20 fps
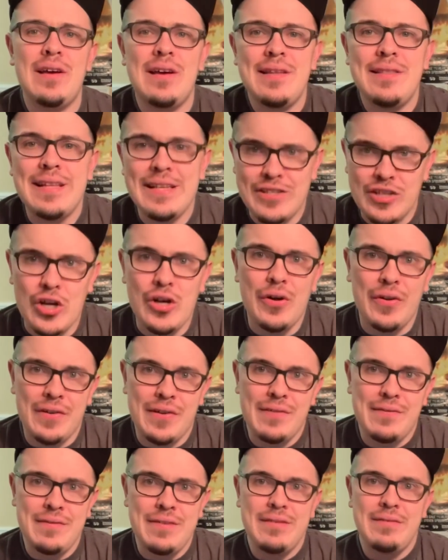that's
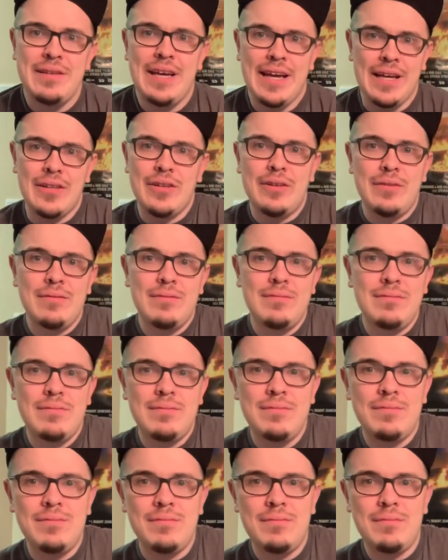called Halo.
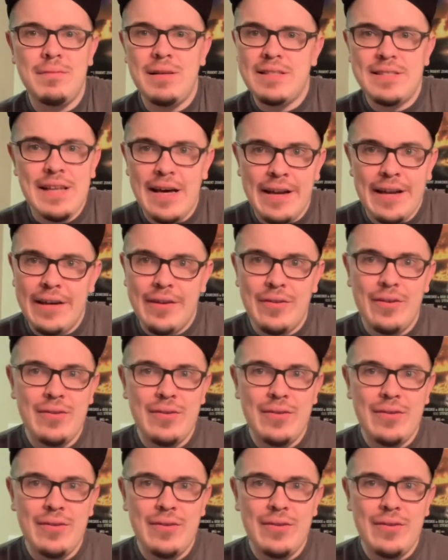It's not Halo.